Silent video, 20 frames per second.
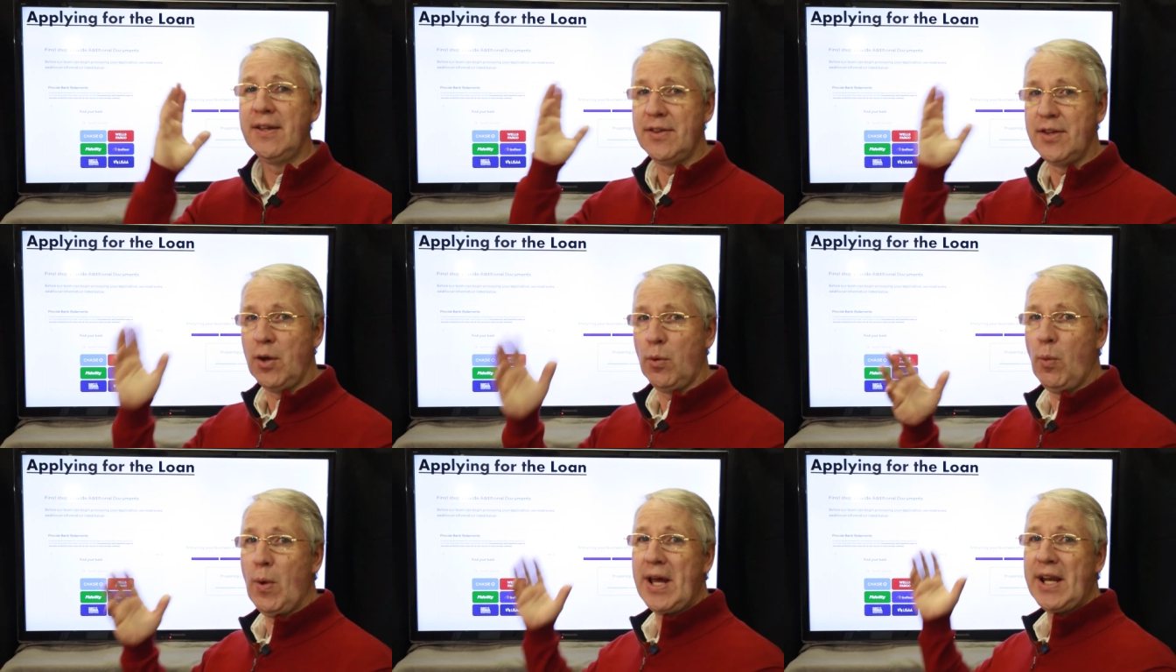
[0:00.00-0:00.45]

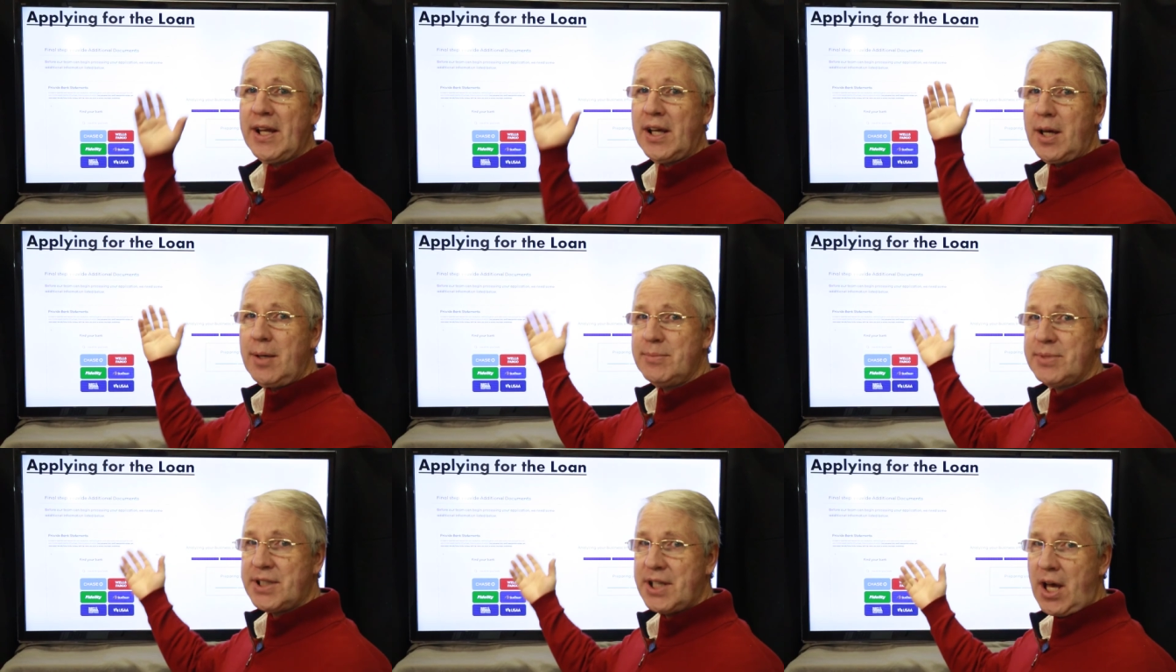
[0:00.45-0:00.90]
that when it
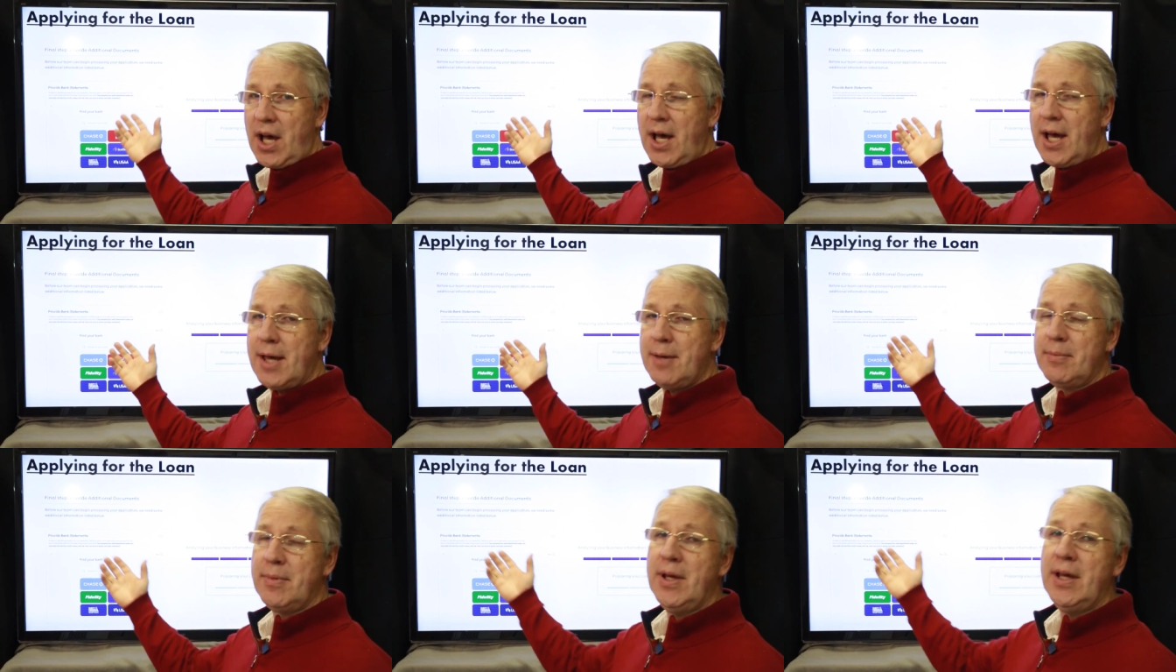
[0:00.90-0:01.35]
comes
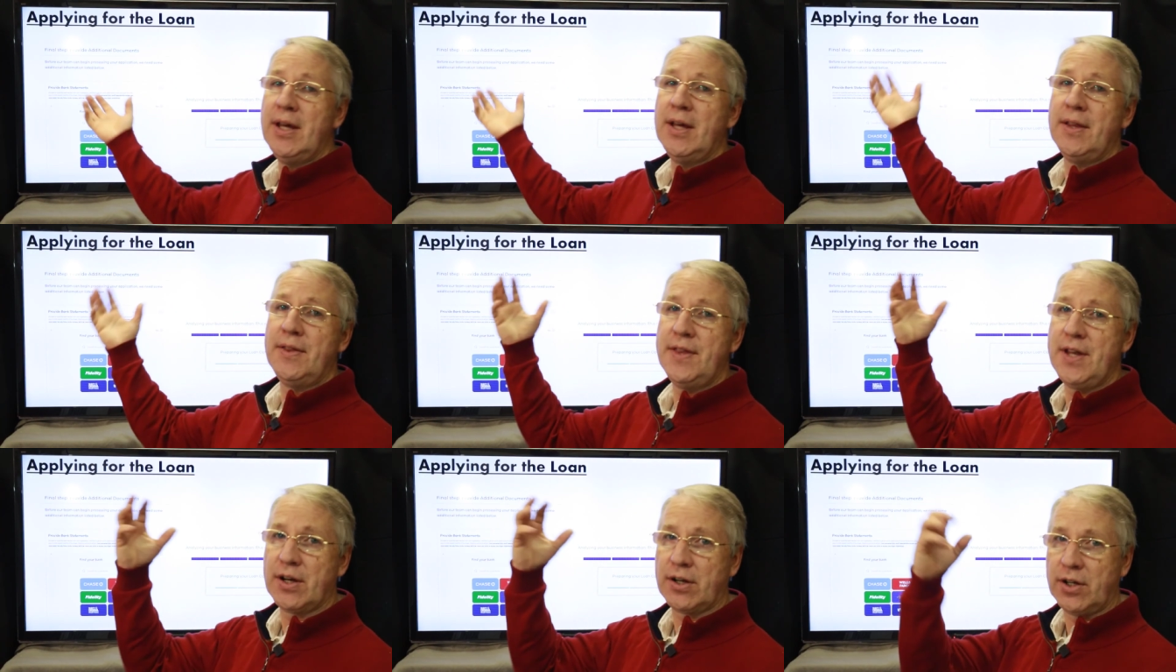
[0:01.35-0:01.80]
time,
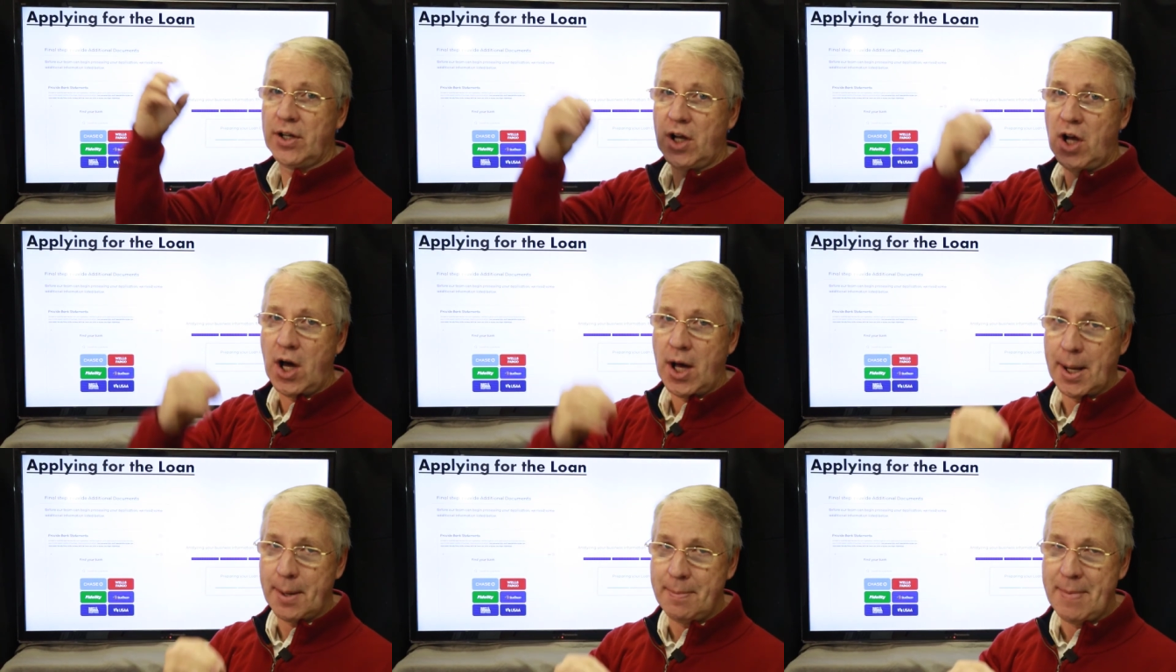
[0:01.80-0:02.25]
they're going to
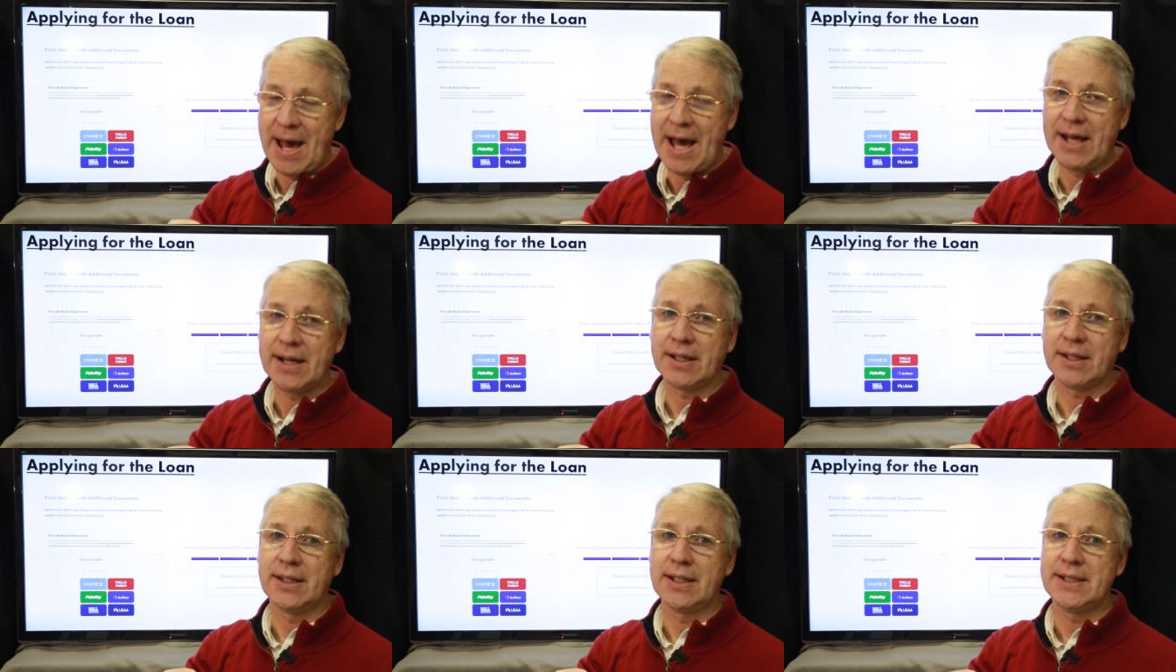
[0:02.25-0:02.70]

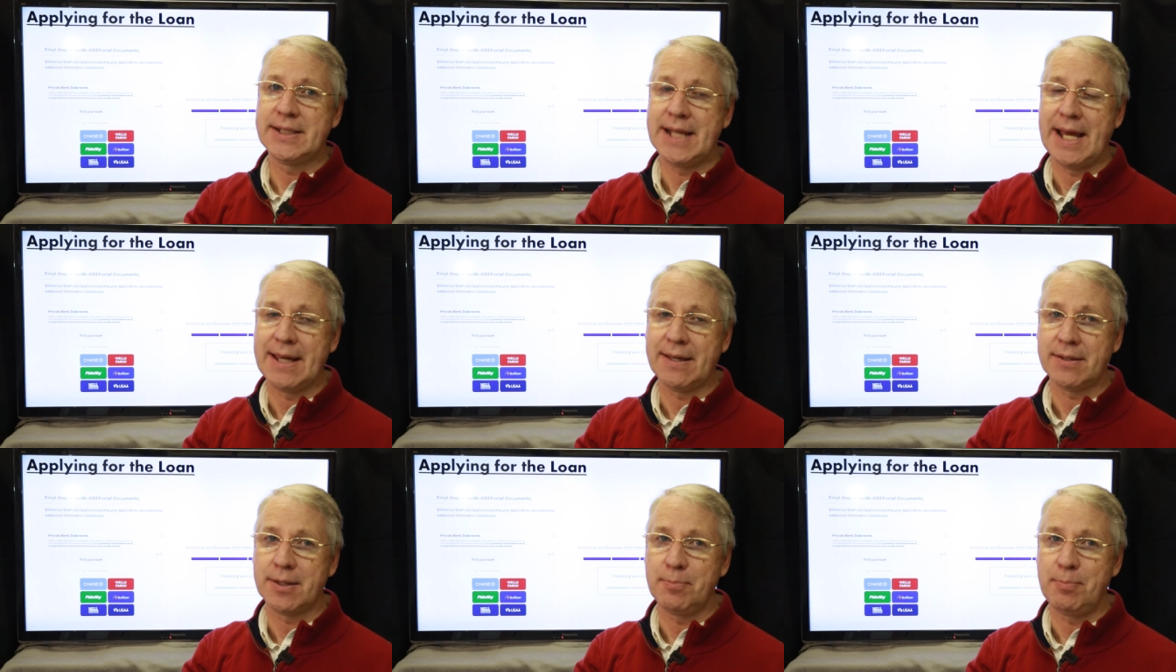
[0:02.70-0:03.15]
automatically
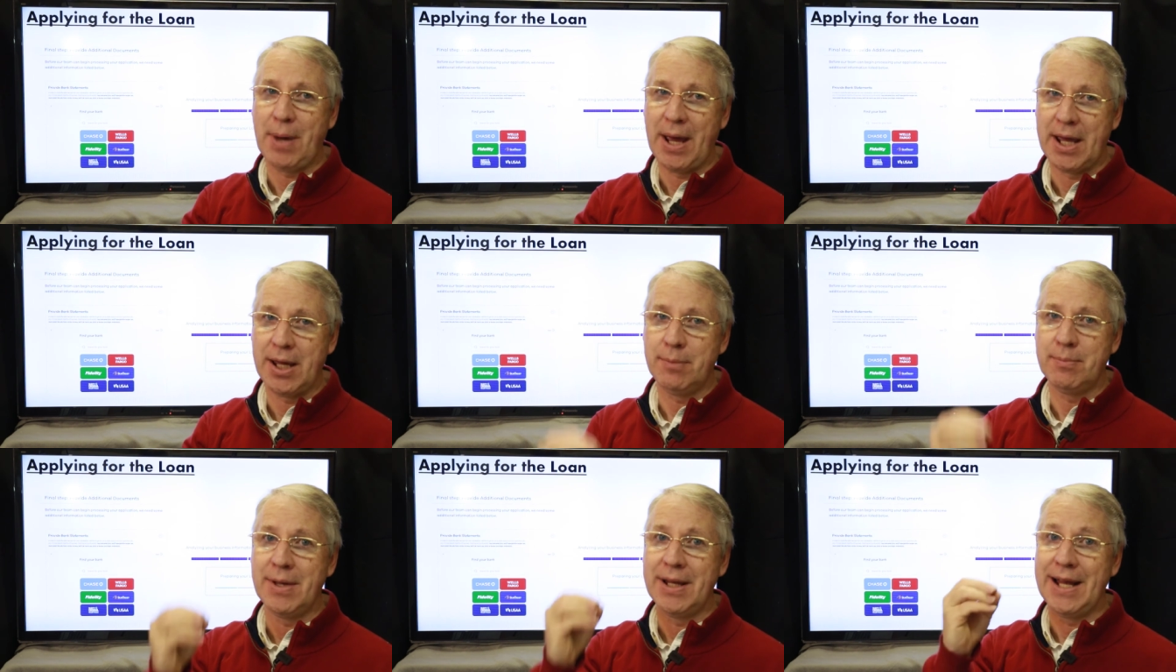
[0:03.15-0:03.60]
take the
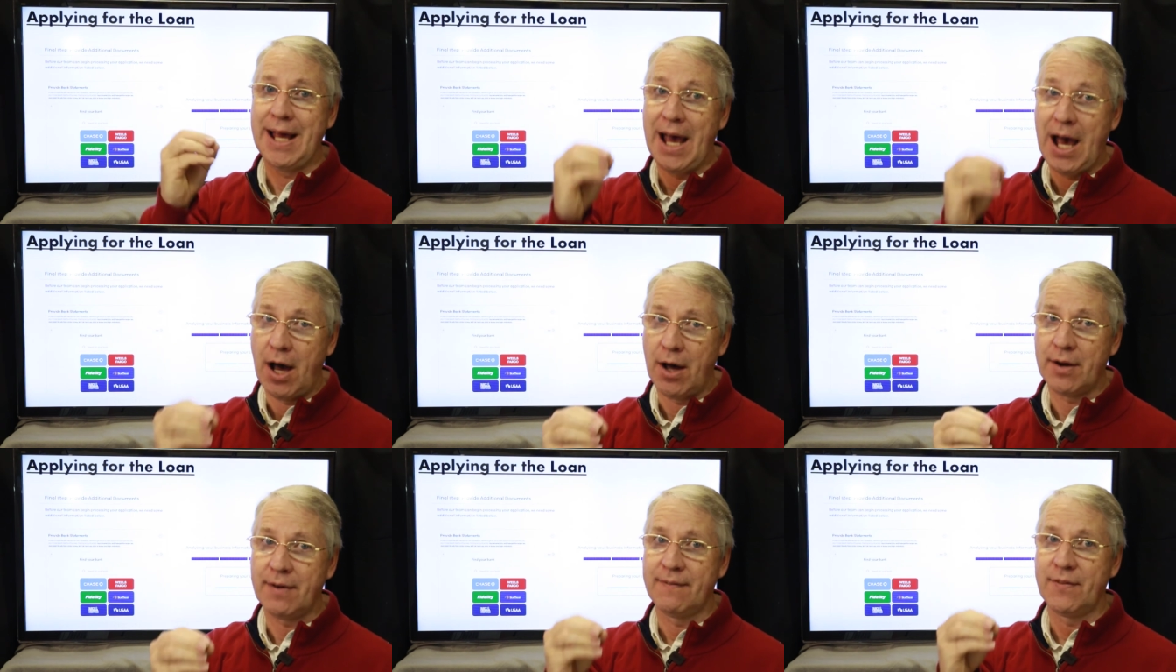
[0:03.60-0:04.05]
payment
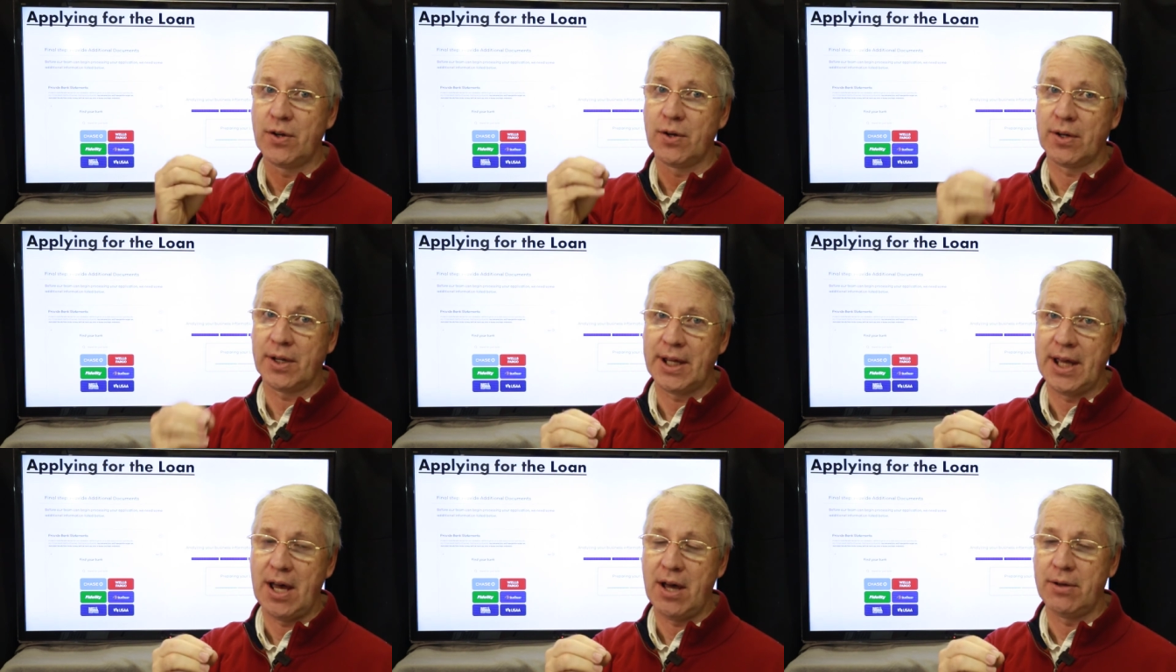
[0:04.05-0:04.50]
out of your
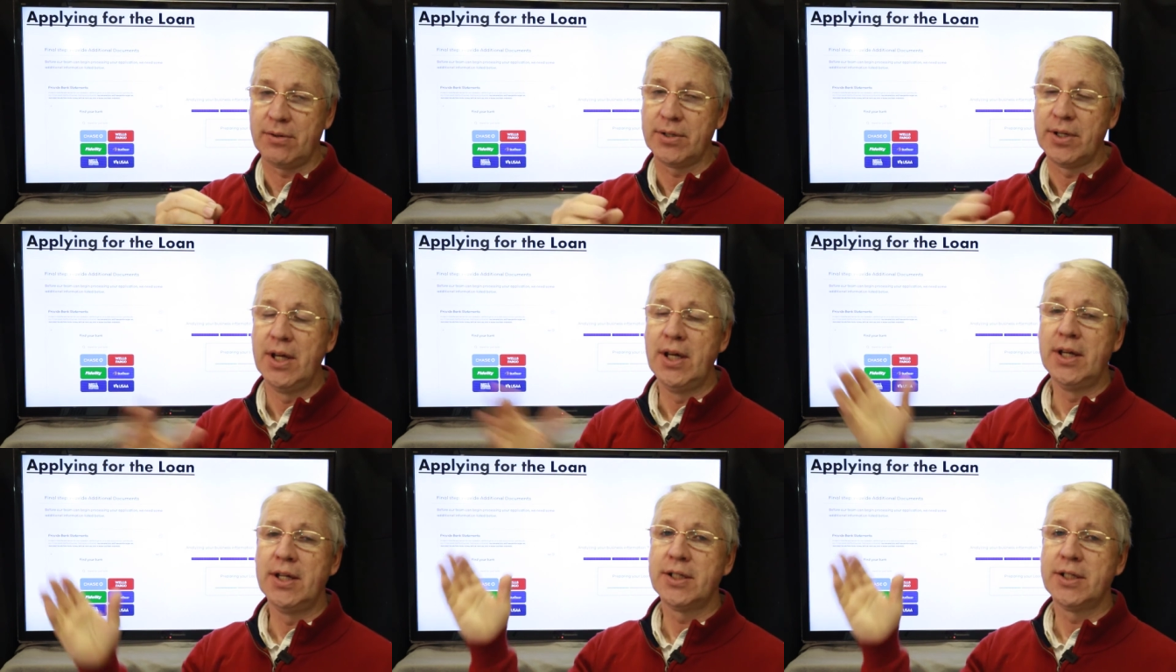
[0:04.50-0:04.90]
account